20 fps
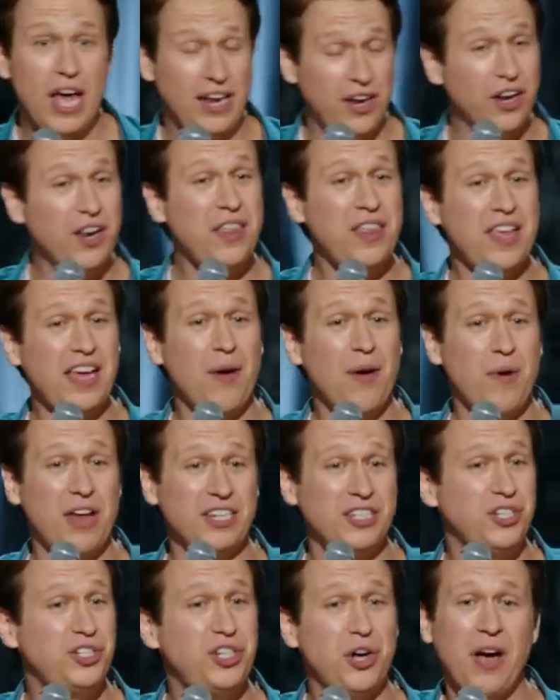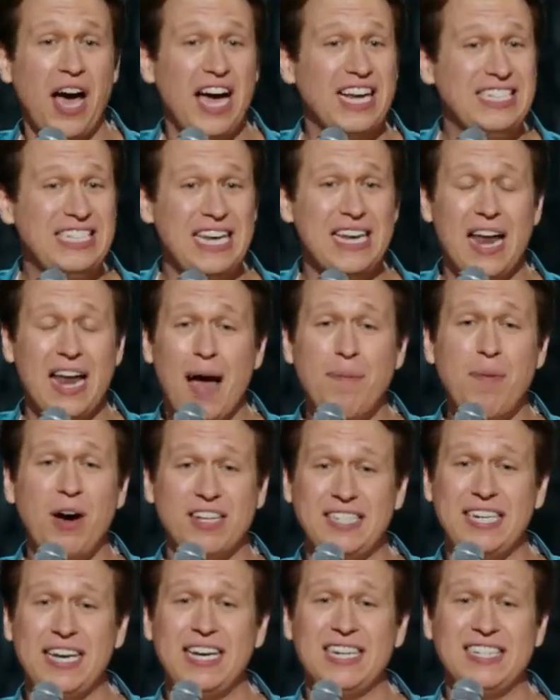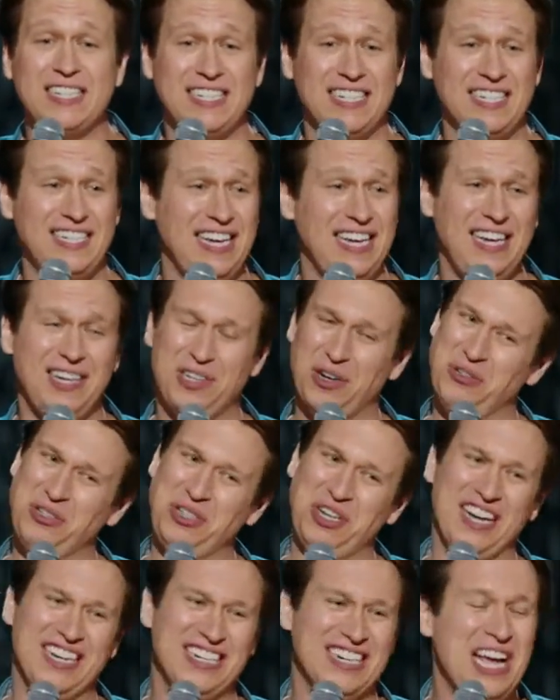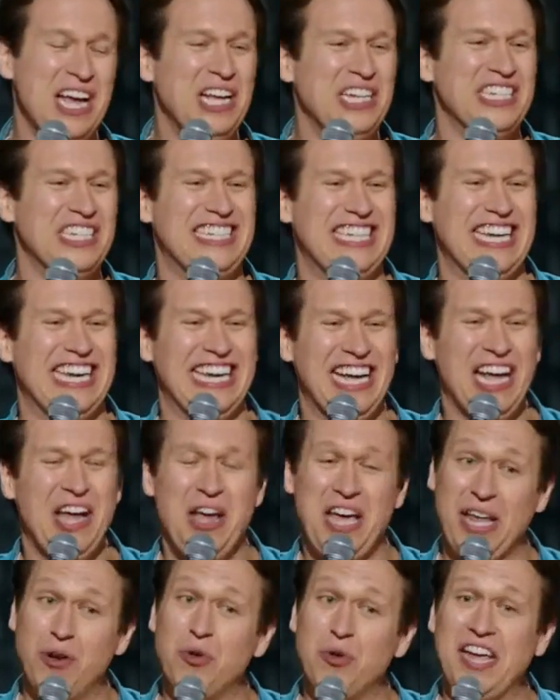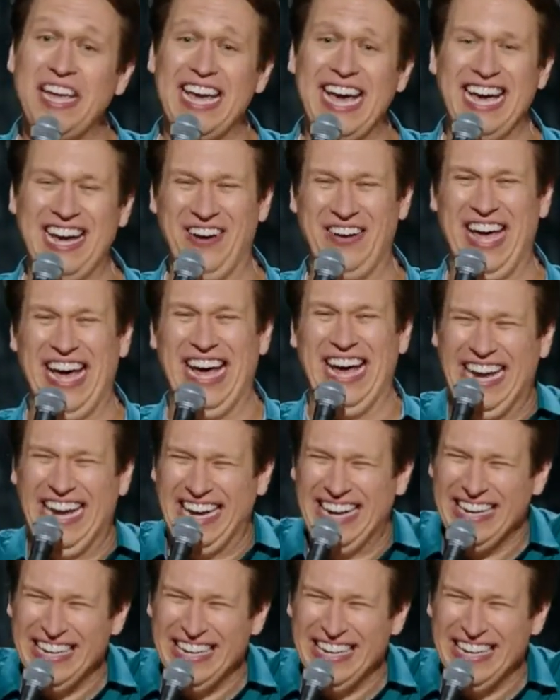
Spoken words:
you're going to think I went as a joke. I didn't. I bought tickets to see, don't judge, to see Enrique. Okay.